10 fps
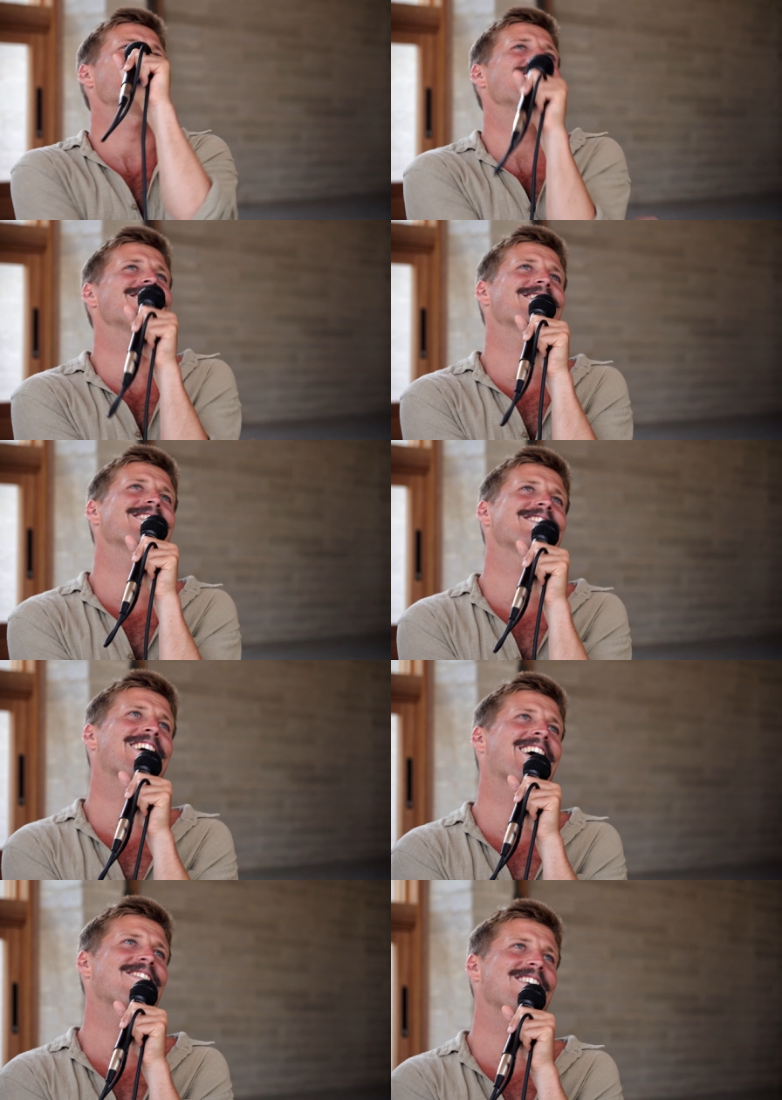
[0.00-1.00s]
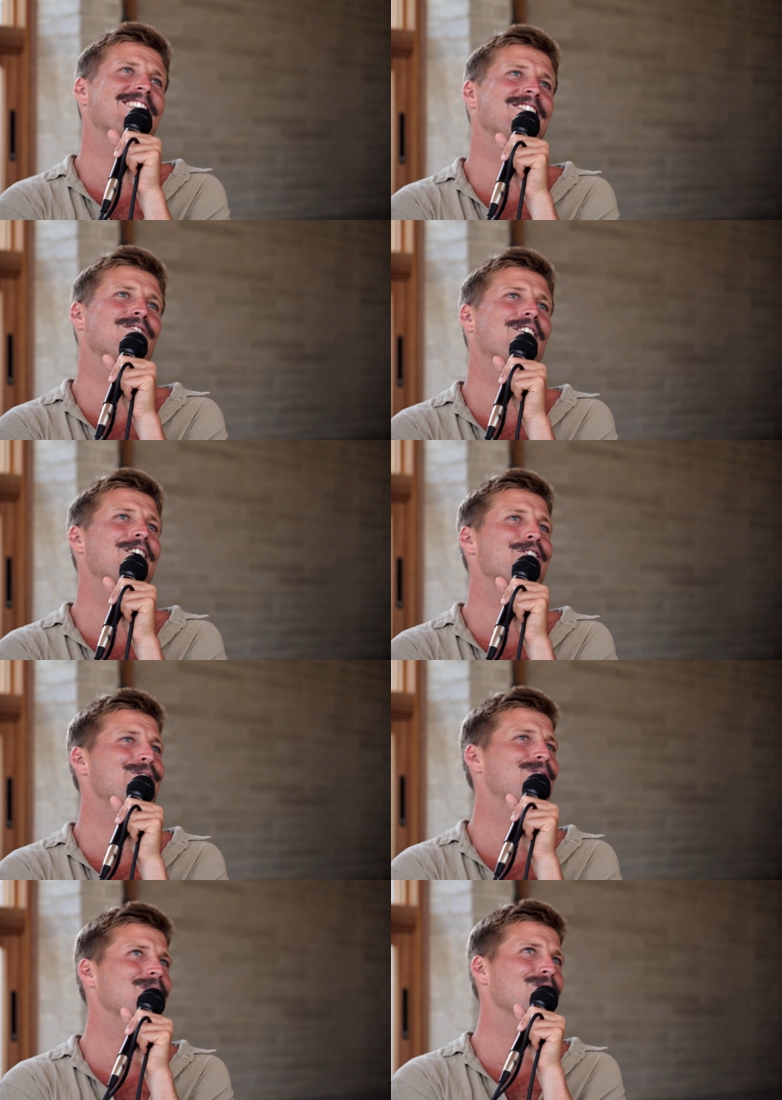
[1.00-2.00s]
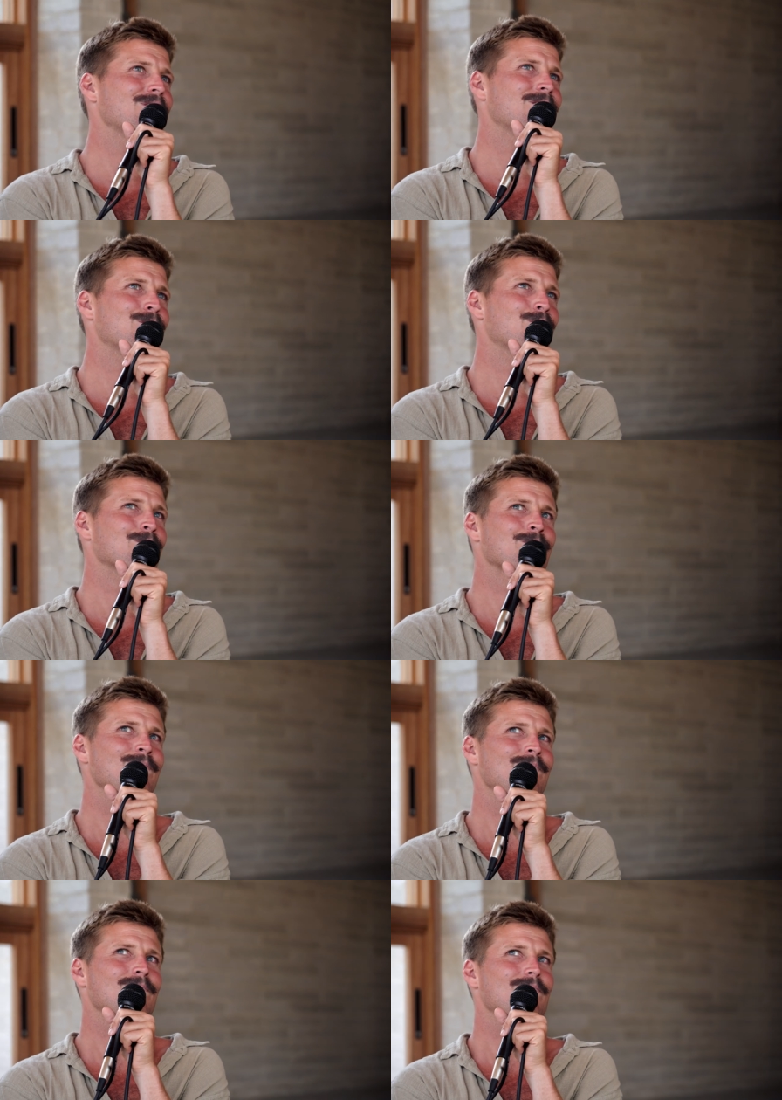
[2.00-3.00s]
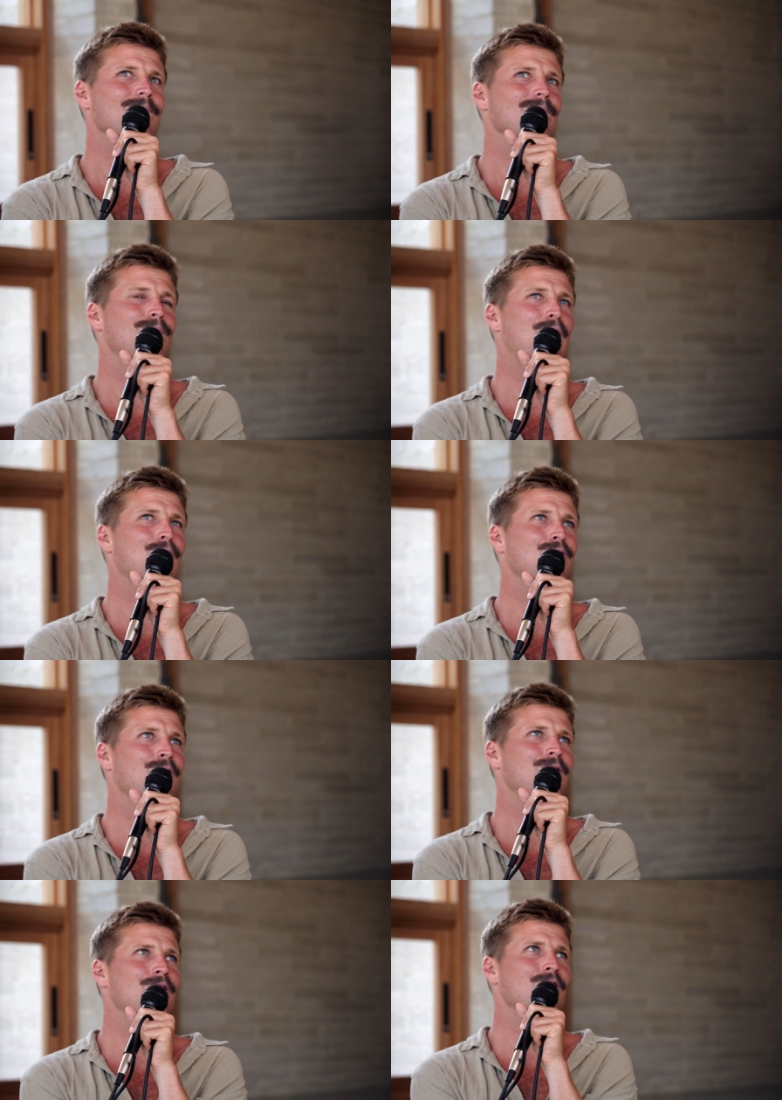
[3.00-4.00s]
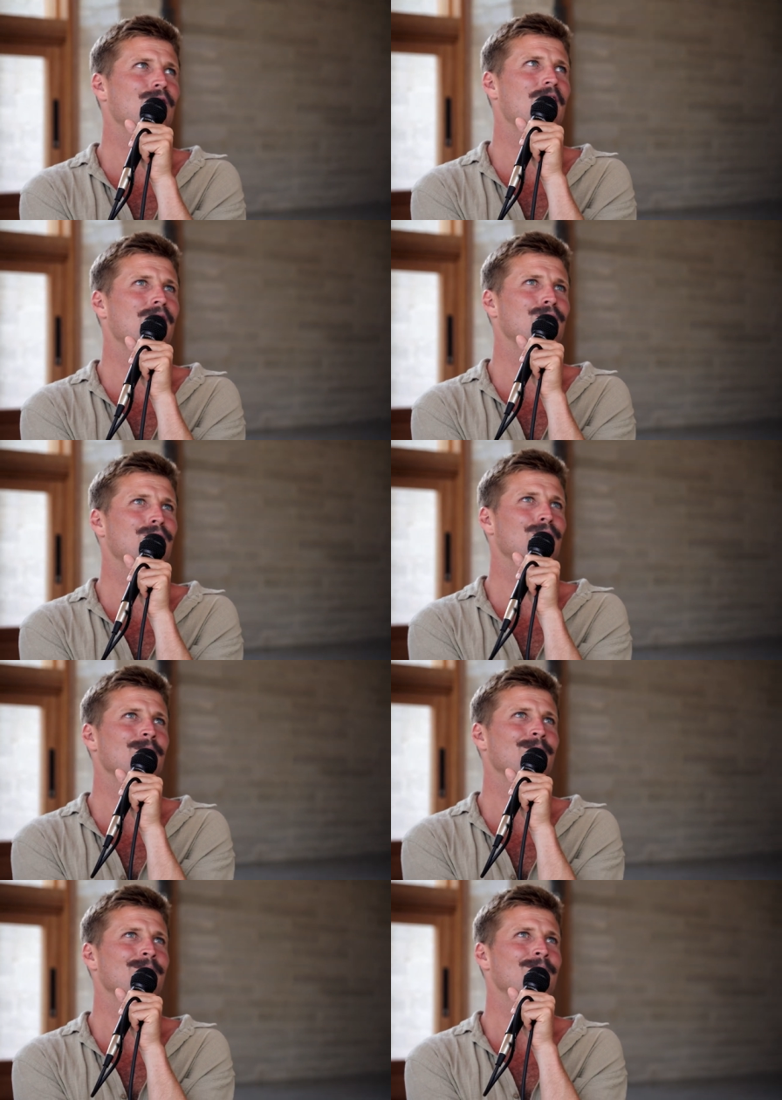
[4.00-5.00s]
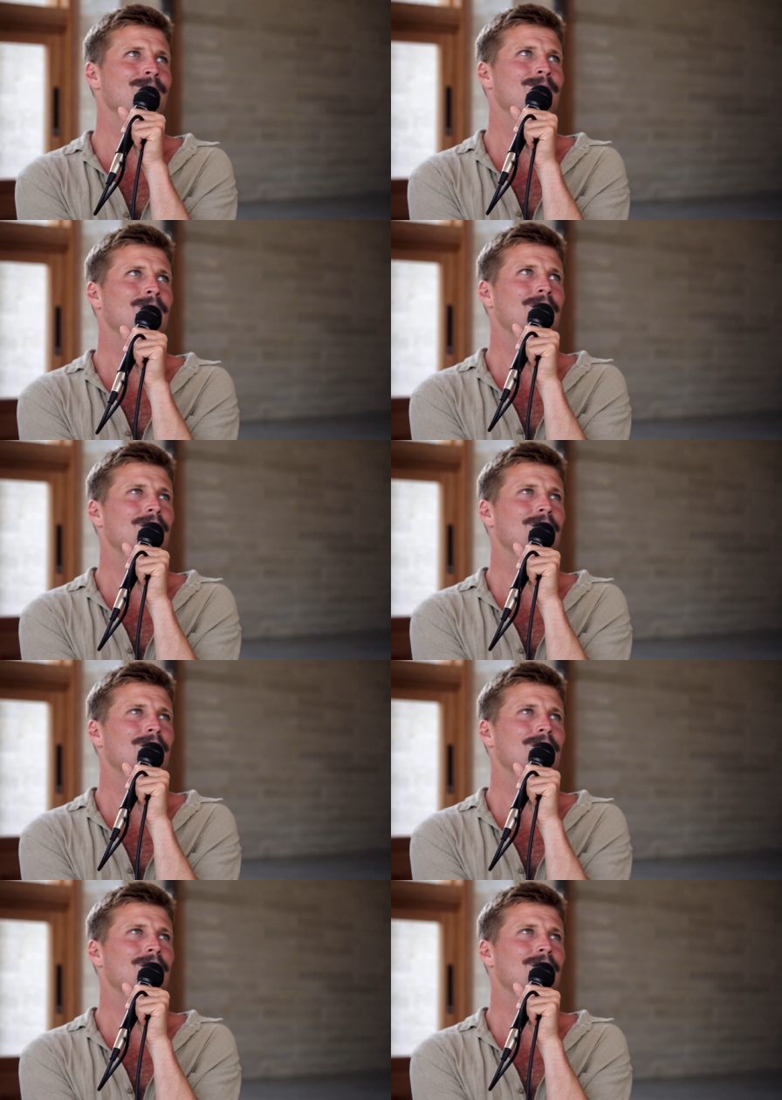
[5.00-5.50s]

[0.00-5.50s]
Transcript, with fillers: And so it's like having these very trivial little milestones in your life too, mm.